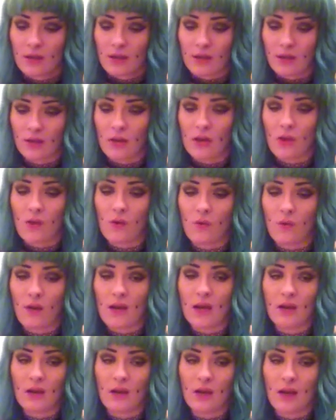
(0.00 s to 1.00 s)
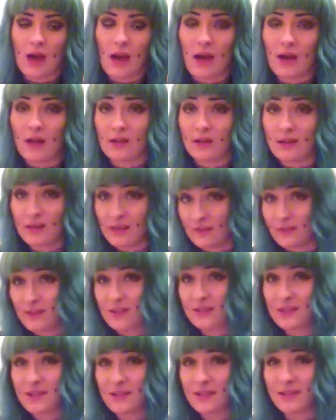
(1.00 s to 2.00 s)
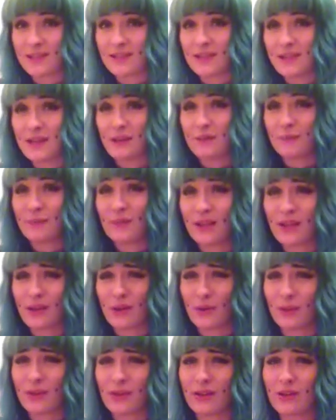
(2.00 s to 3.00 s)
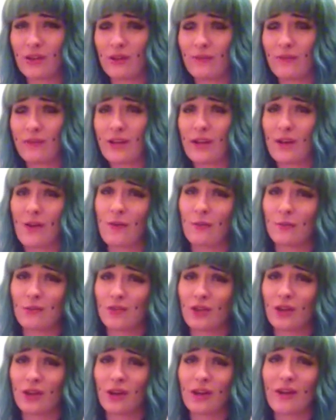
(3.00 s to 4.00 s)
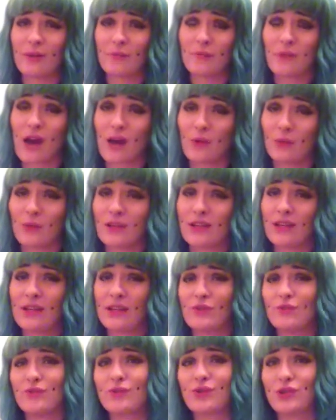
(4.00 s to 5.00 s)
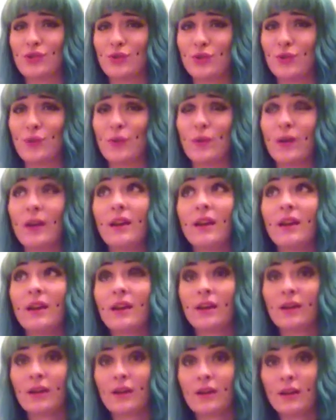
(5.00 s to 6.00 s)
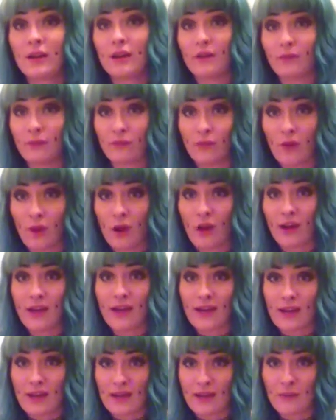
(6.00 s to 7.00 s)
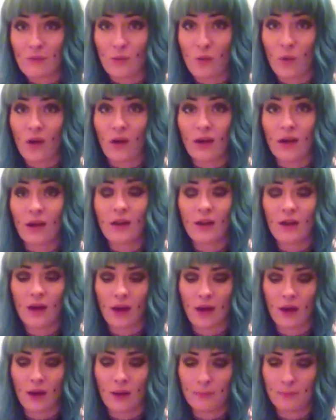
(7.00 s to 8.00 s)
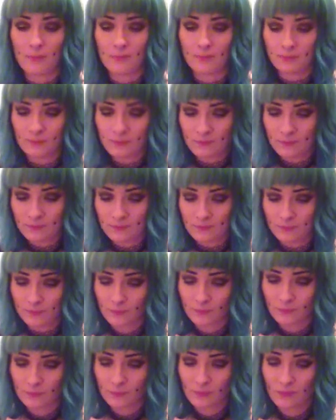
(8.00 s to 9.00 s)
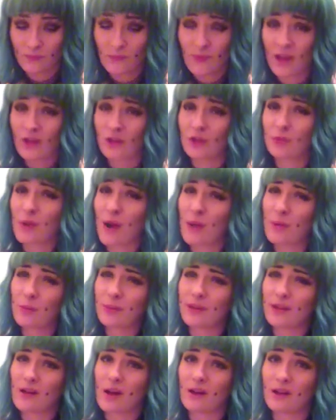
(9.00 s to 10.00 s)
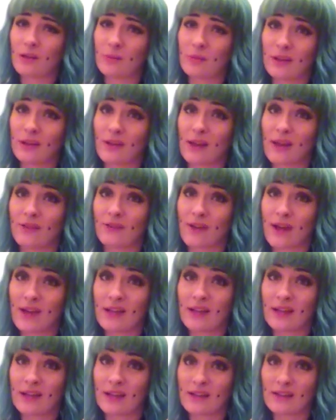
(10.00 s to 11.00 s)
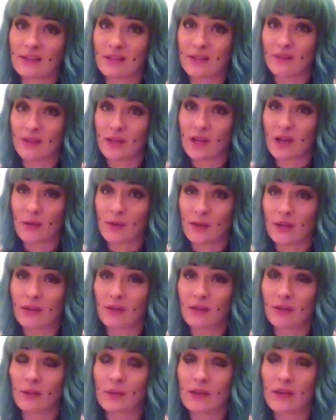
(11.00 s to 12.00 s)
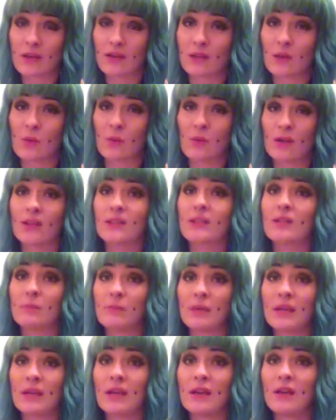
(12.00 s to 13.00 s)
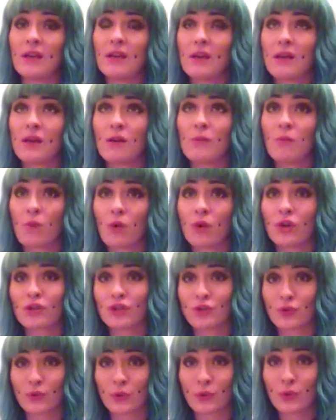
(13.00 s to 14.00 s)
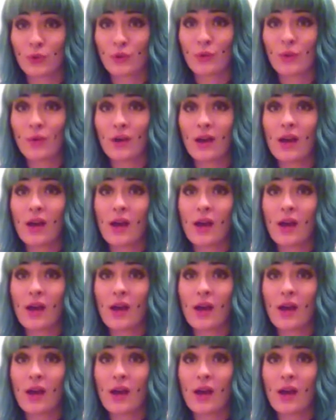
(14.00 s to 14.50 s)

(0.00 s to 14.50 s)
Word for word: You know, uh, if this doesn't seem like a really good video, I'm sorry. I'm not really used to vlogging anymore. Um, there's probably not going to be a lot of editing in this video either, because I want it to be more true.